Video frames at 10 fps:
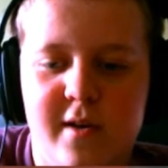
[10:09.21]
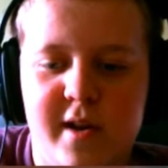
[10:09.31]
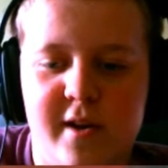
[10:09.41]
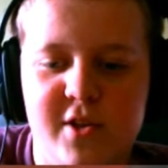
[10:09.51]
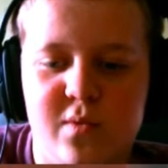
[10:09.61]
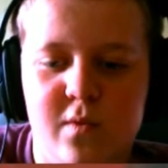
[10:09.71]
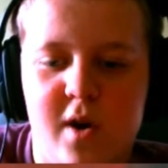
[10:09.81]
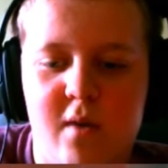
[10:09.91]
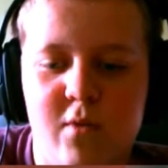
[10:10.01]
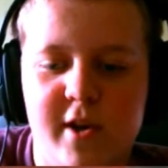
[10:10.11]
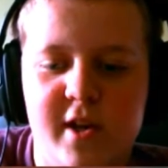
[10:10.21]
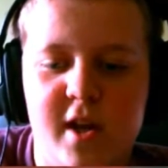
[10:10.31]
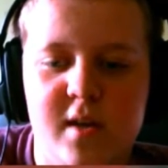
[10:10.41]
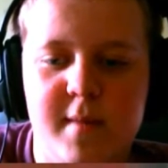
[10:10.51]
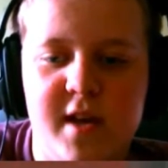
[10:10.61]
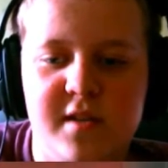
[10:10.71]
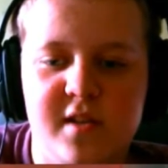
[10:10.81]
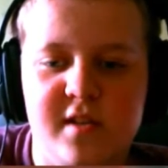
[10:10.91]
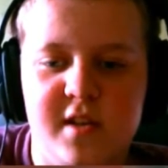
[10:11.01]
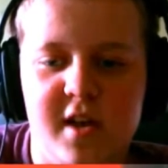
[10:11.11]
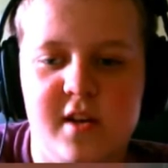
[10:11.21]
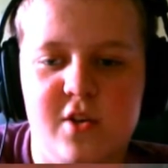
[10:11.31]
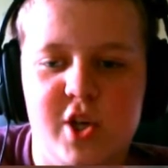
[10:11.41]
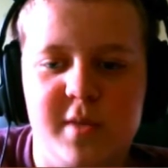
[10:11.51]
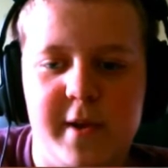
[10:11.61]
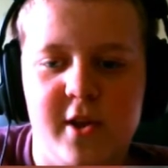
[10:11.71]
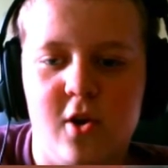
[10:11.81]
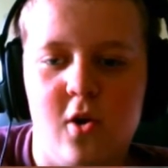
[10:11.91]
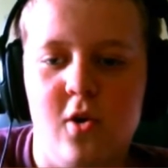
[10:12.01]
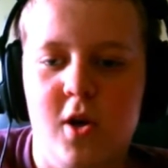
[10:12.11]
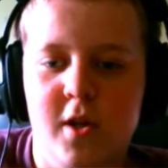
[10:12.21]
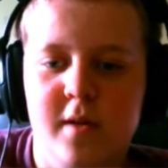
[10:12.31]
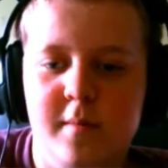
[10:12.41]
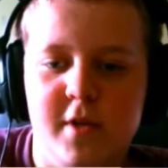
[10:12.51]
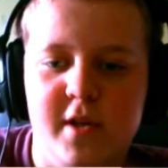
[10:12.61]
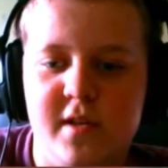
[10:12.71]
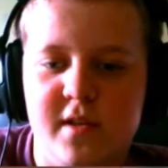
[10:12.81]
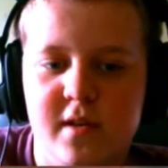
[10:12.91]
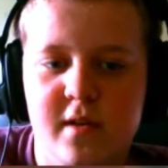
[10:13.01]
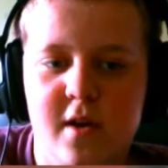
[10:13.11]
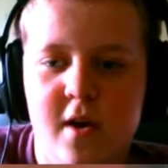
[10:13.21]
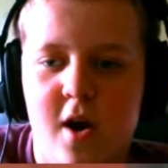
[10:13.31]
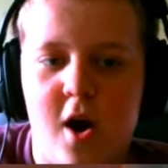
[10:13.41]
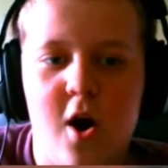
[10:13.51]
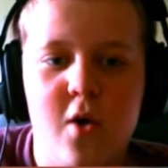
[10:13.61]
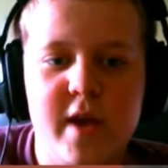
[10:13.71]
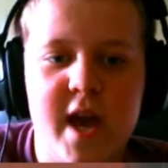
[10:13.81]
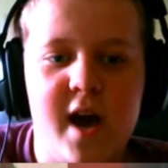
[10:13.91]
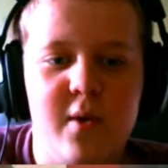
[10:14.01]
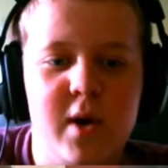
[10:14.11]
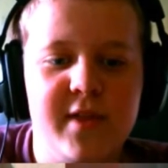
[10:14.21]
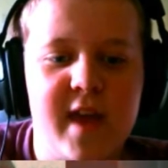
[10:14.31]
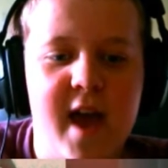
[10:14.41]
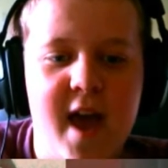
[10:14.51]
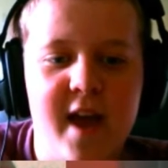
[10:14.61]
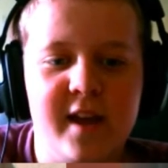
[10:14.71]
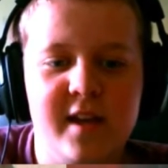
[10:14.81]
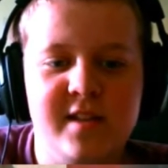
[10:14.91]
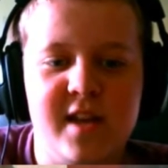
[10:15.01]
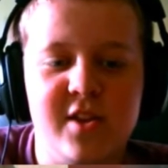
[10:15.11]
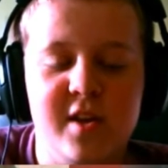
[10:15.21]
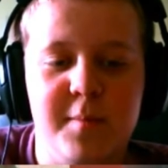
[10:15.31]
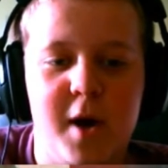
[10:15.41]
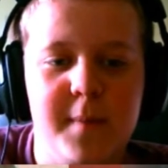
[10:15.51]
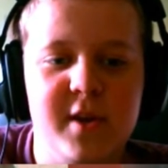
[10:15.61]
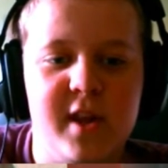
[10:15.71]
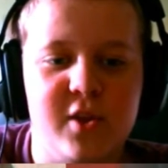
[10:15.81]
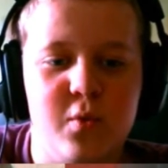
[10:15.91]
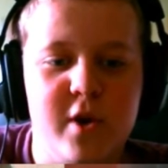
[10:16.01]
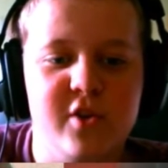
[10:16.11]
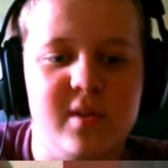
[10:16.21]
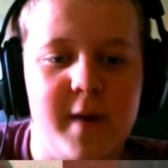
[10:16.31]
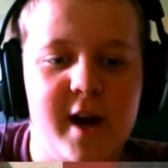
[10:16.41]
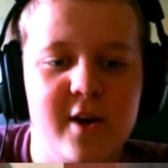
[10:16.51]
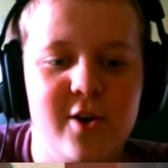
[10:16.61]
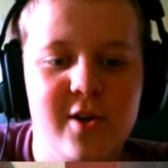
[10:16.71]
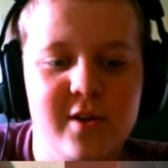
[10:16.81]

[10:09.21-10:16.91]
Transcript: Can I just not run into any mazes and get chased by the girl, please? Oh, yeah, what the heck? Is that the puppet, like the weird smile?